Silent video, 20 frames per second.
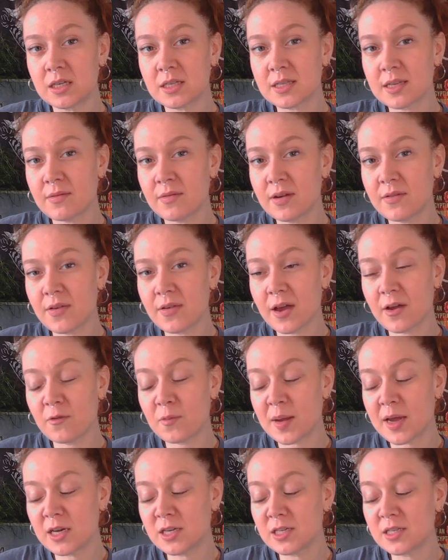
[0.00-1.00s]
to 75
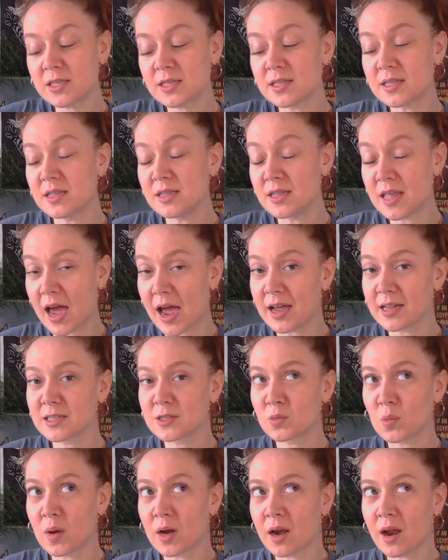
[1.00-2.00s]
pages.
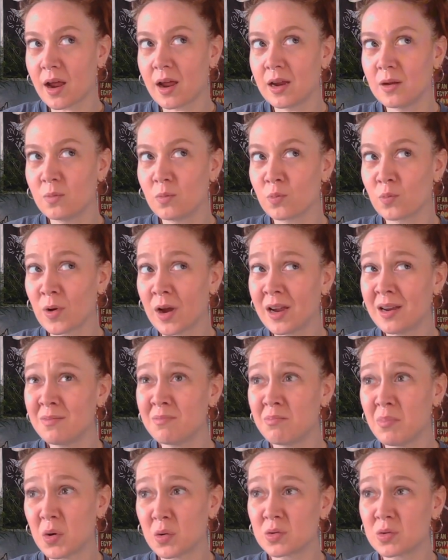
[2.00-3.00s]
That's when I read
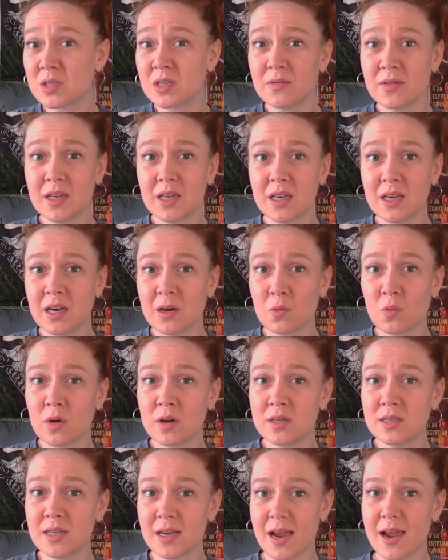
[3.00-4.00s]
most of it in
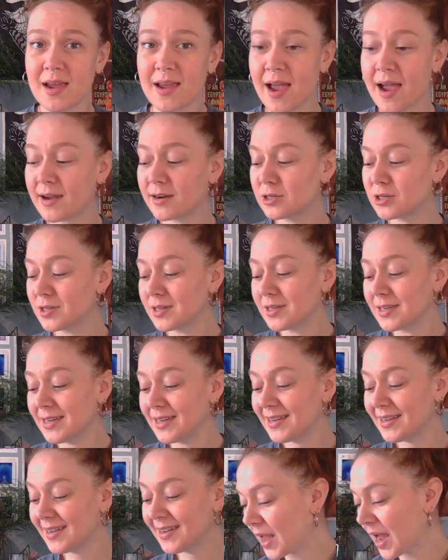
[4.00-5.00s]
one day,
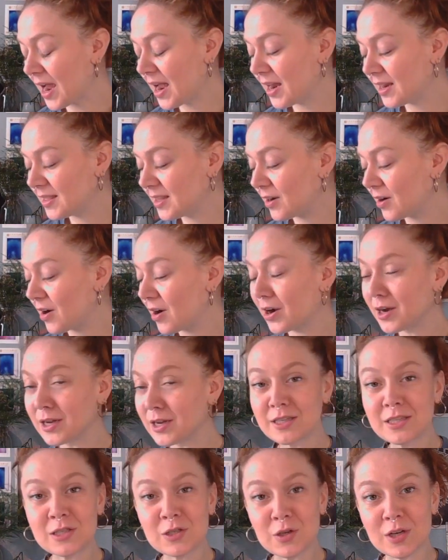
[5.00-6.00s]
actually. And there are
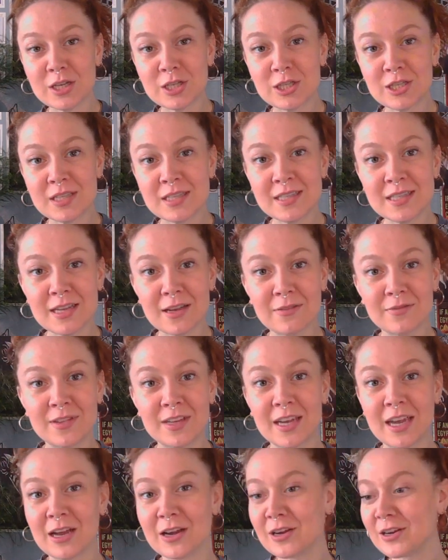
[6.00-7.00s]
illustrations of the
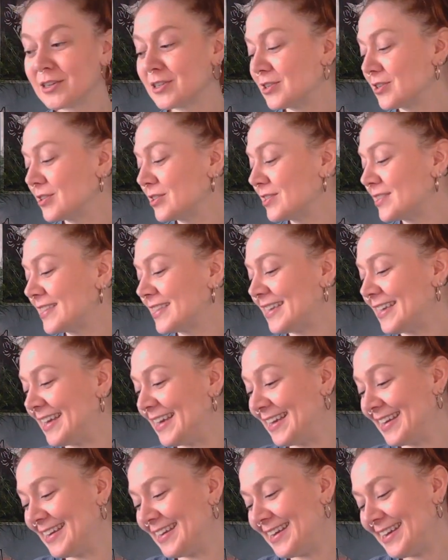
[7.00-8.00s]
characters
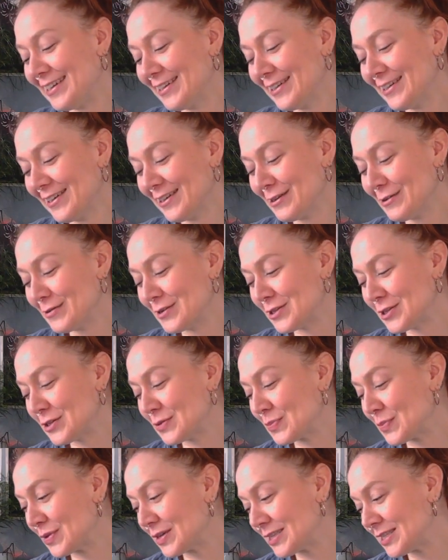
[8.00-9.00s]
in here, which is
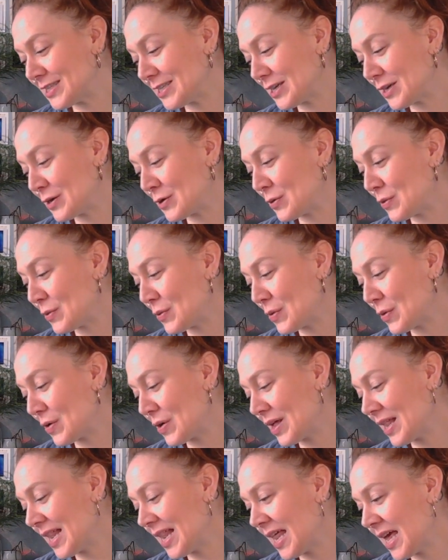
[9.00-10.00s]
pretty
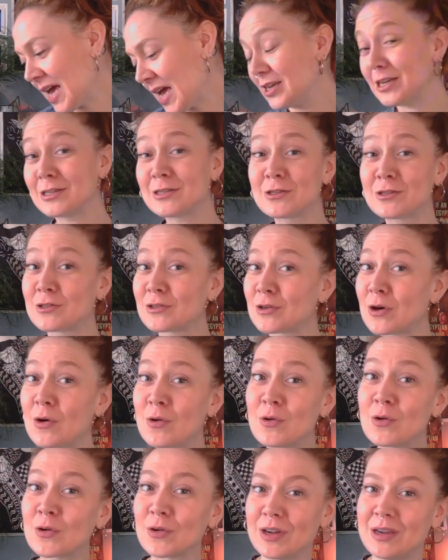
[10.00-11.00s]
cool. It's so
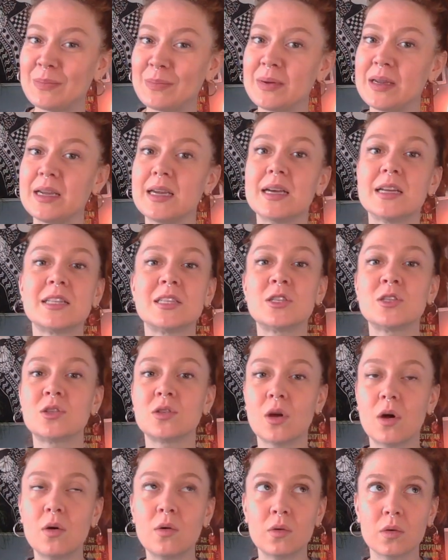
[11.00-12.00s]
creepy. It's
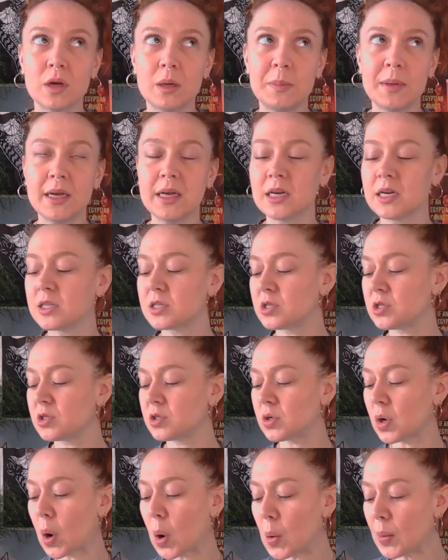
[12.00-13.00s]
so creepy, and it's
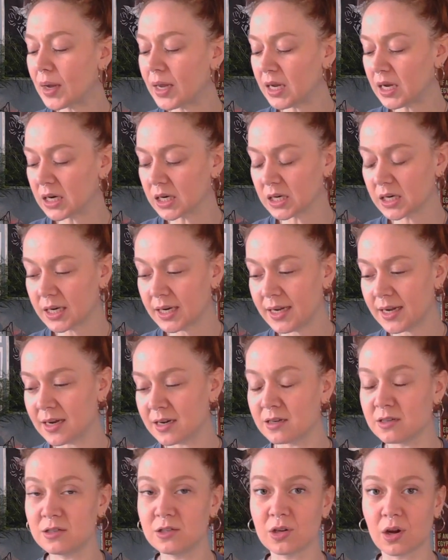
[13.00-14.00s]
so eerie
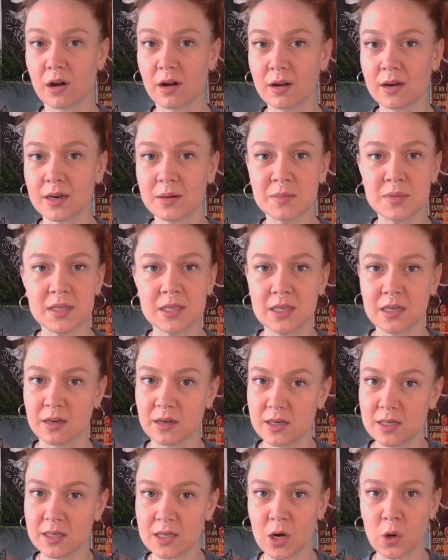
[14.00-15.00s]
and dark and
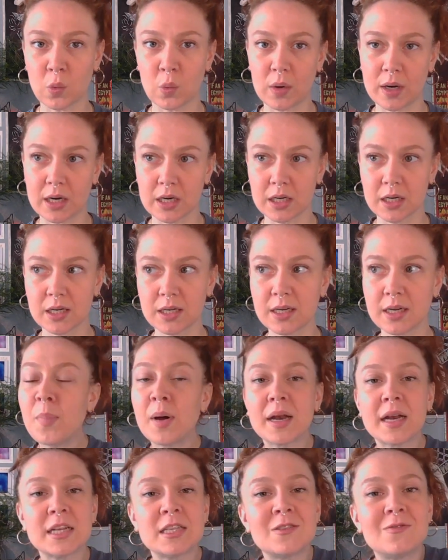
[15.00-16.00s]
mysterious and weird,
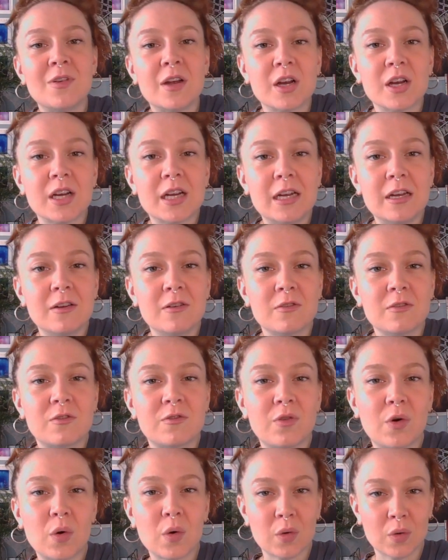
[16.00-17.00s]
but it's very
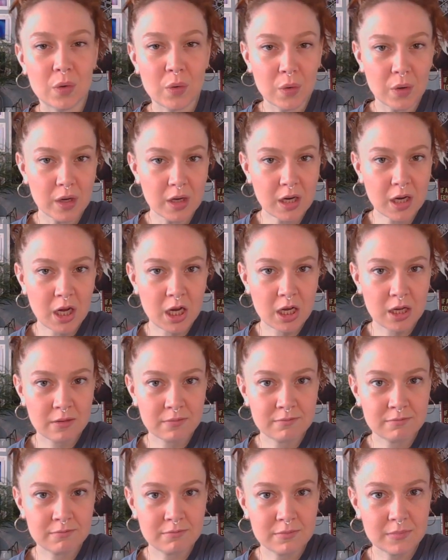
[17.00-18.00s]
folkloric,
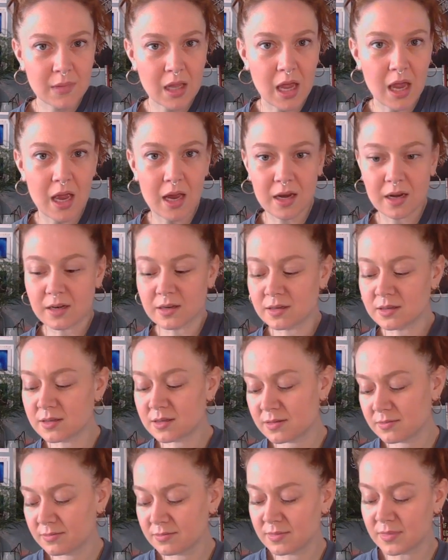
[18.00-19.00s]
and
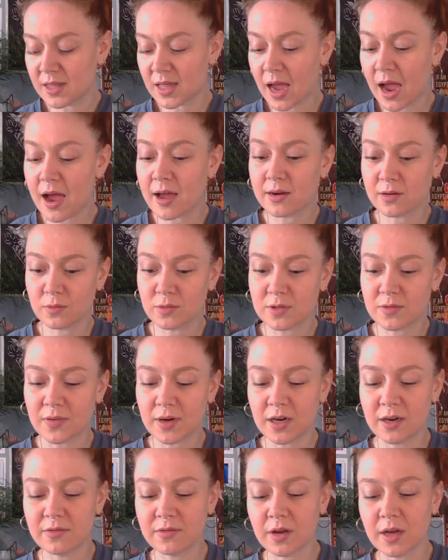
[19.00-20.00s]
that was
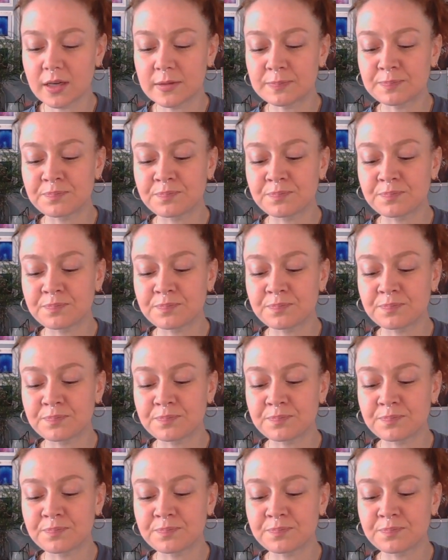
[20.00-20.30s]
very fun.